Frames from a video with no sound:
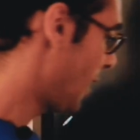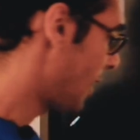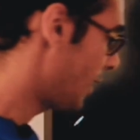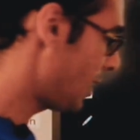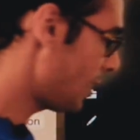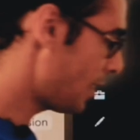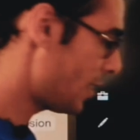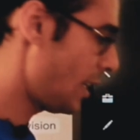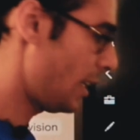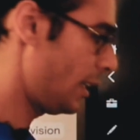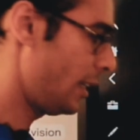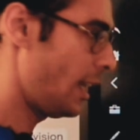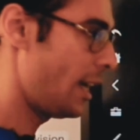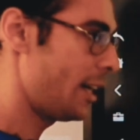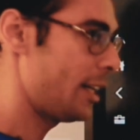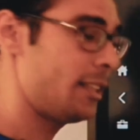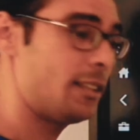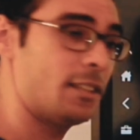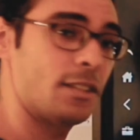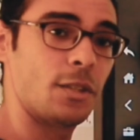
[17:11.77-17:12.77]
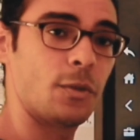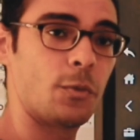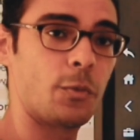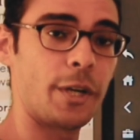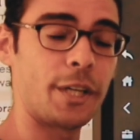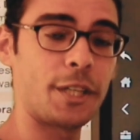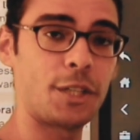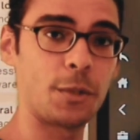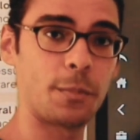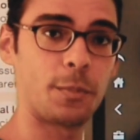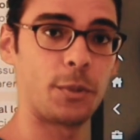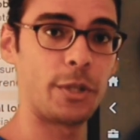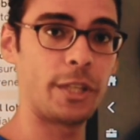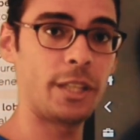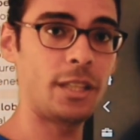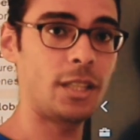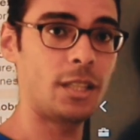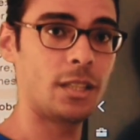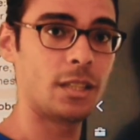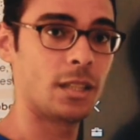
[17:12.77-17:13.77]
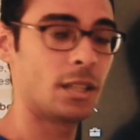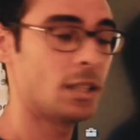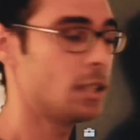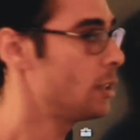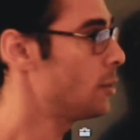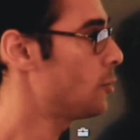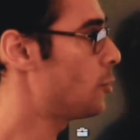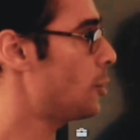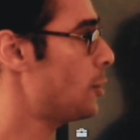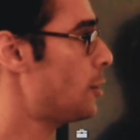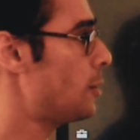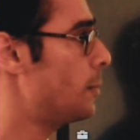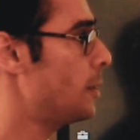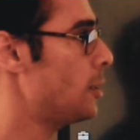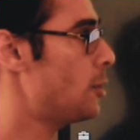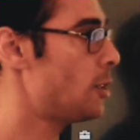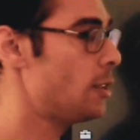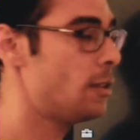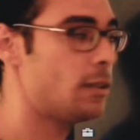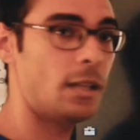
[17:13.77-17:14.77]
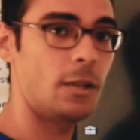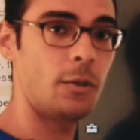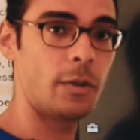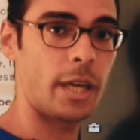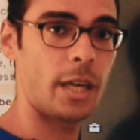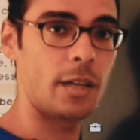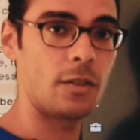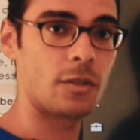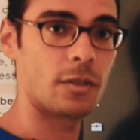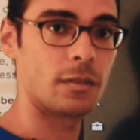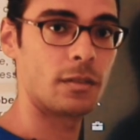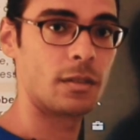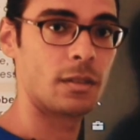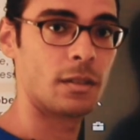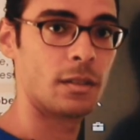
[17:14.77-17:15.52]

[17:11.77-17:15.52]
The sunlight, where to put it? Just mention the location.